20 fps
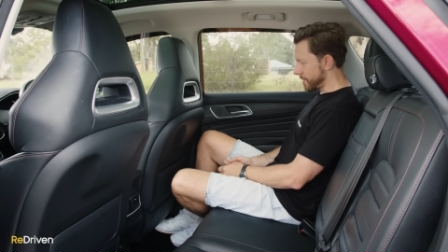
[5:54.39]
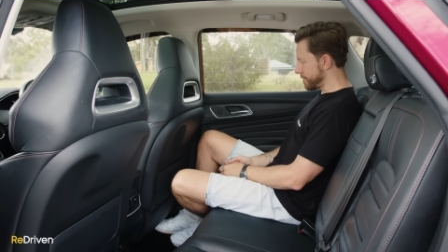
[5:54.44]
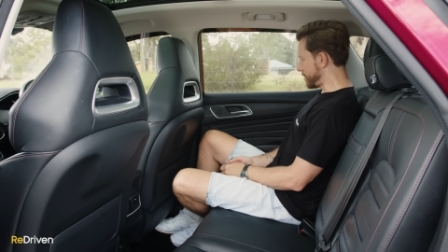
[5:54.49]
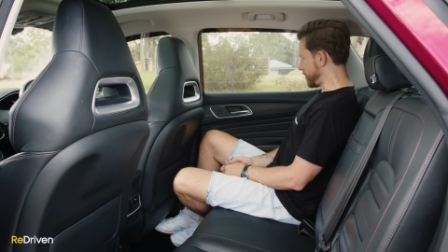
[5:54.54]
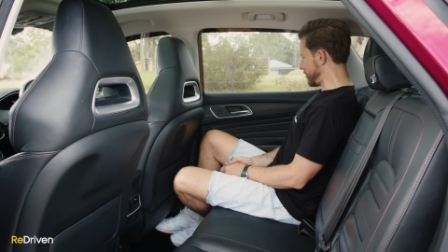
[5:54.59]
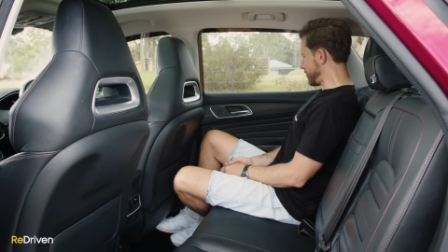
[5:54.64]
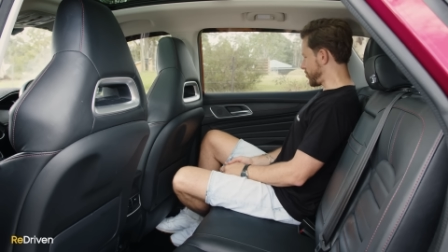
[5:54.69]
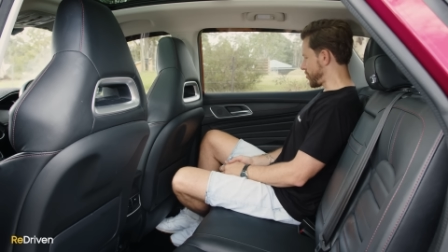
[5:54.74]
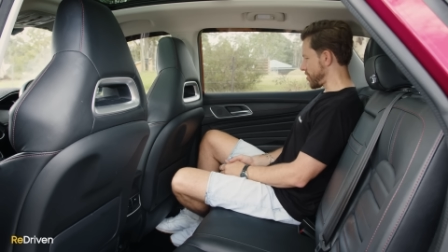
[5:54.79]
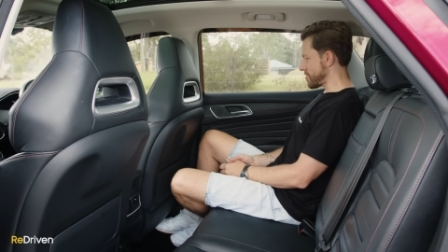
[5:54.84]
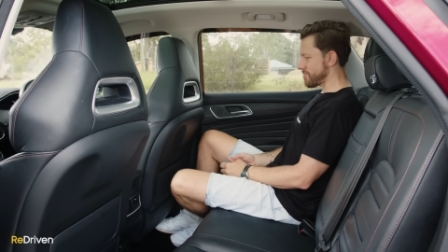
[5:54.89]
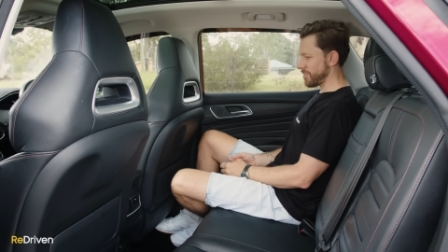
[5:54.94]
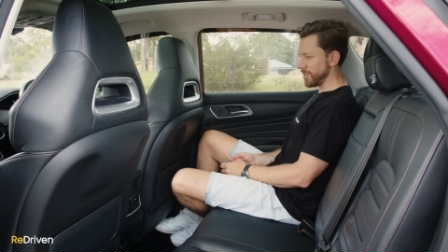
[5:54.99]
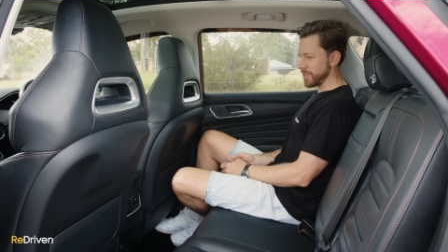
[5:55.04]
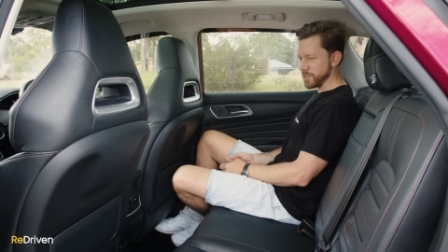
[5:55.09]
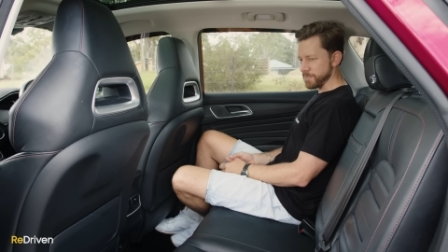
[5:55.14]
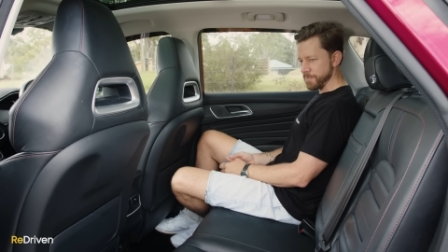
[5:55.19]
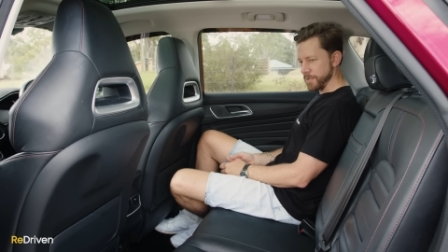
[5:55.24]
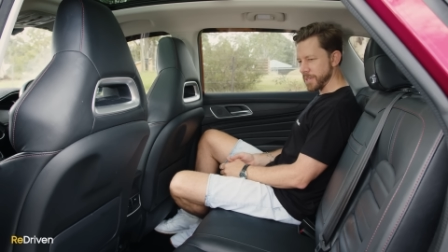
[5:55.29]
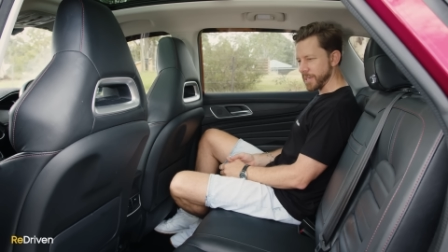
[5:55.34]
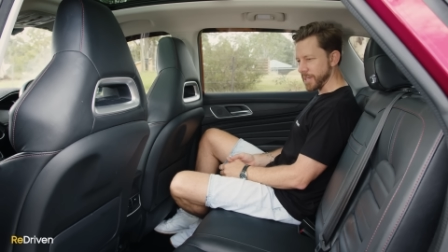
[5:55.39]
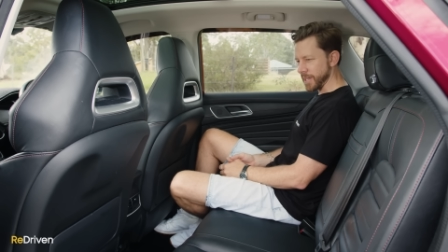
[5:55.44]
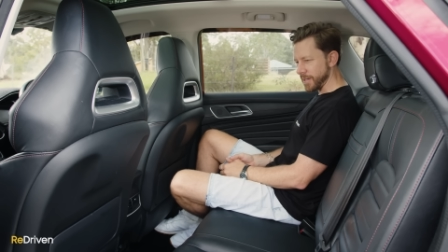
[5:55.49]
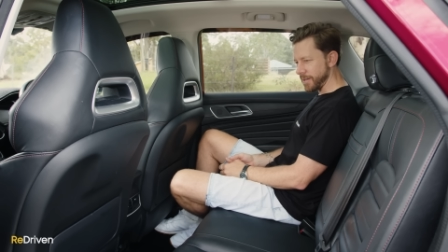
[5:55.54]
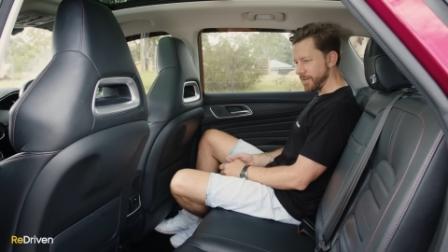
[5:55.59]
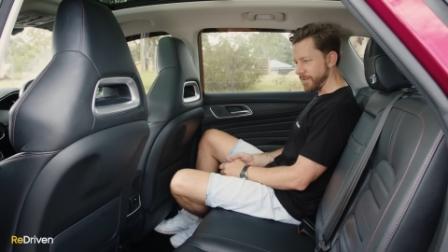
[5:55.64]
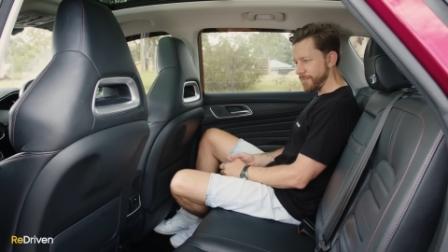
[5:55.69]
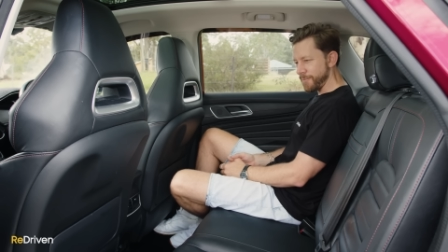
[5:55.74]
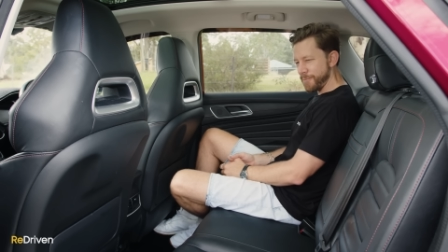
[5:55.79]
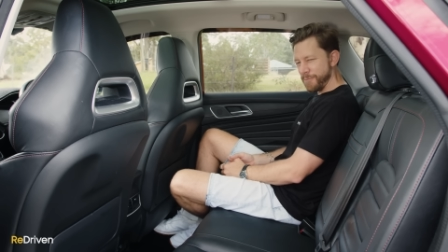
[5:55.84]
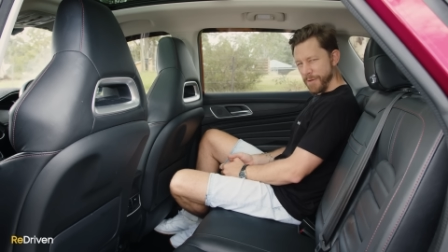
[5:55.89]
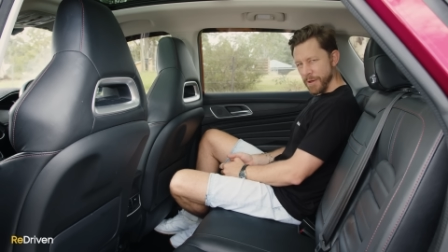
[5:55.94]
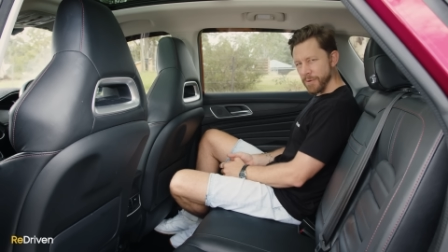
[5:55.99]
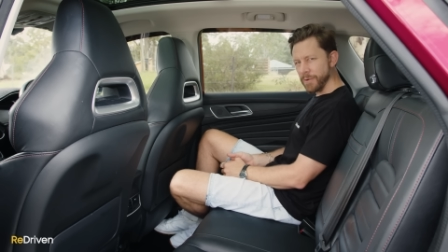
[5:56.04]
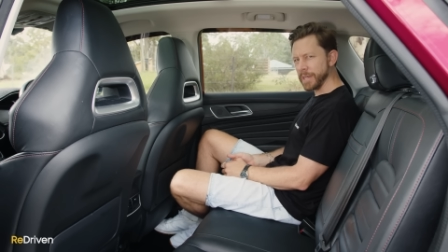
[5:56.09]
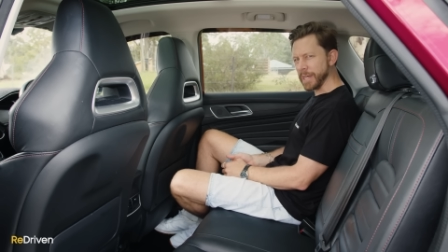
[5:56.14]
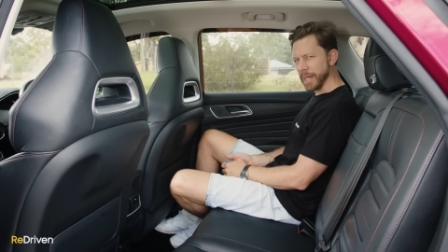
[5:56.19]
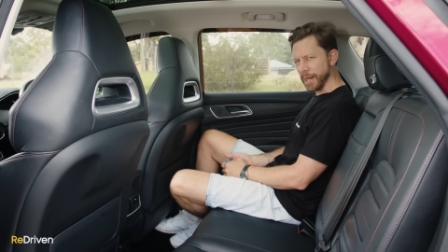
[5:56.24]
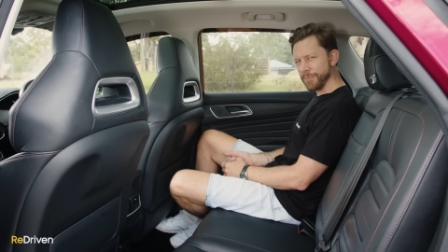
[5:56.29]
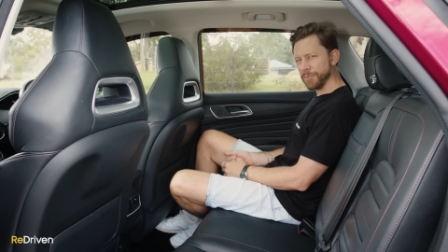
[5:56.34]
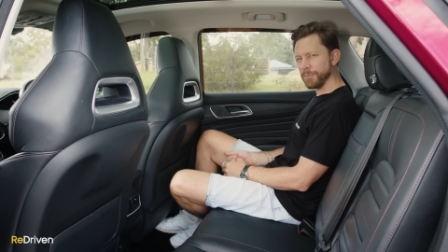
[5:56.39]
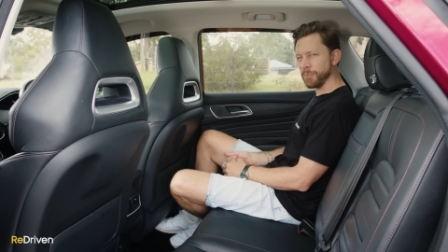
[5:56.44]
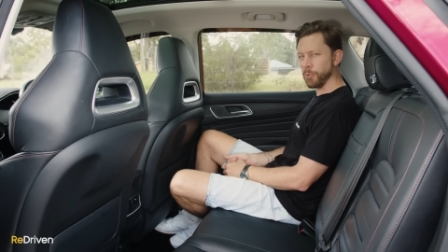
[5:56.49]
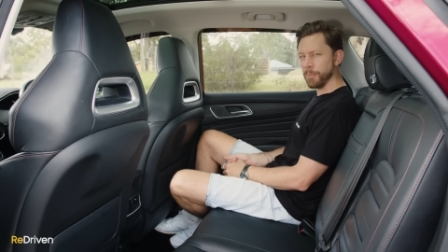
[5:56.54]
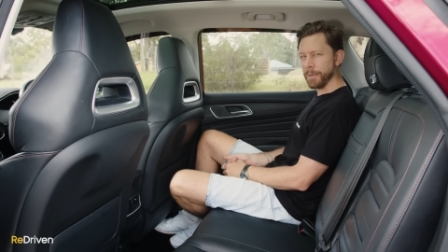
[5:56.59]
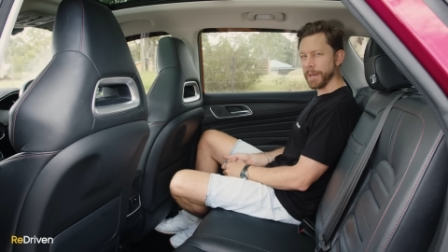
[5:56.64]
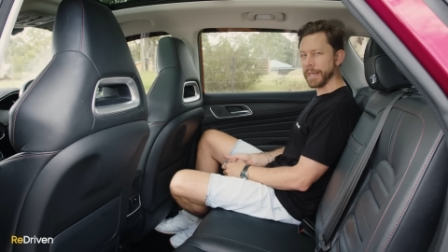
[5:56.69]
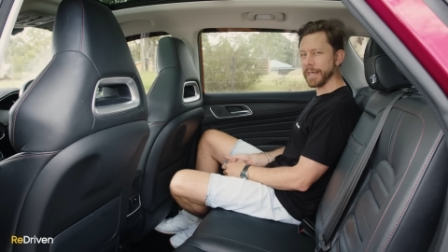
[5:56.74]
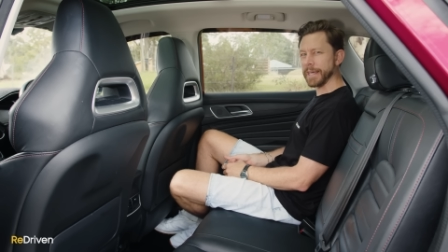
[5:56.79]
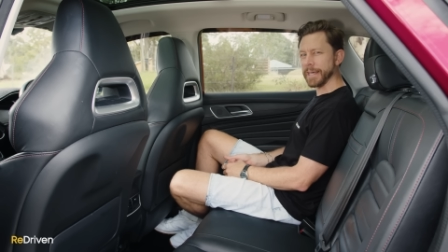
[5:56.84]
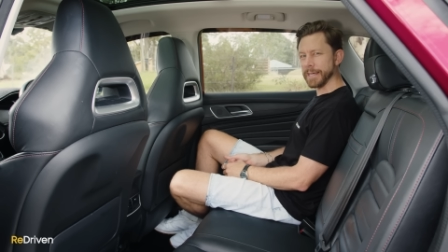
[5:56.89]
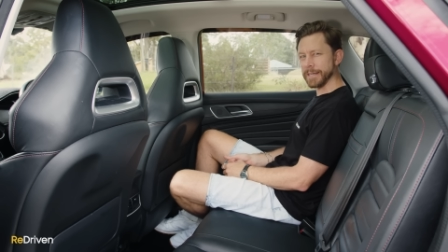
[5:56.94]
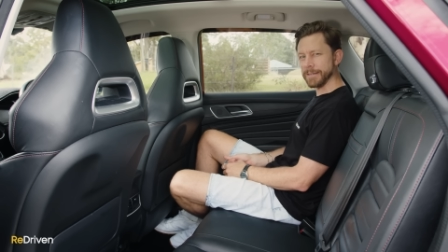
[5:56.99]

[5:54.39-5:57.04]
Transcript: but generally speaking, very comfortable back here.